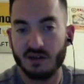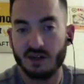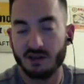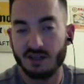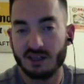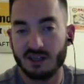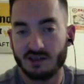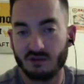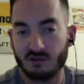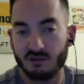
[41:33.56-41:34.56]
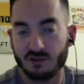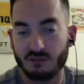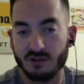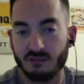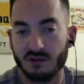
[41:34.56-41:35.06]
I know he kind of circles
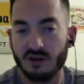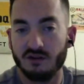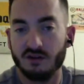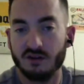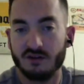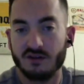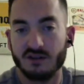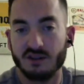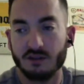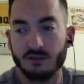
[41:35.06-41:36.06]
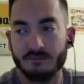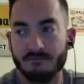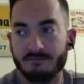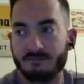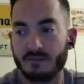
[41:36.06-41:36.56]
pretty well.
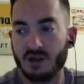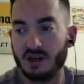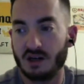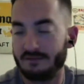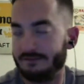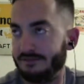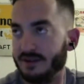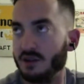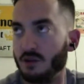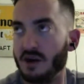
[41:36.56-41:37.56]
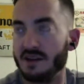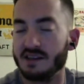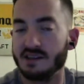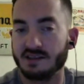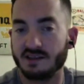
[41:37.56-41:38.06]
Either way, I
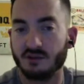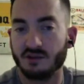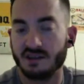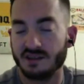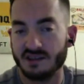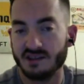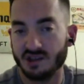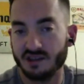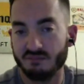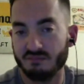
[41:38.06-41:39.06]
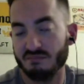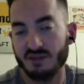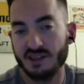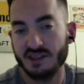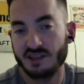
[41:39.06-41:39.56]
think this is going to decision.
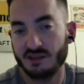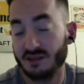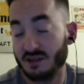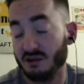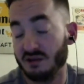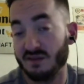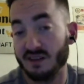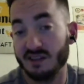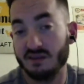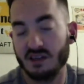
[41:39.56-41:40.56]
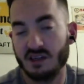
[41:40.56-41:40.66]
I think it's going to be a close fight.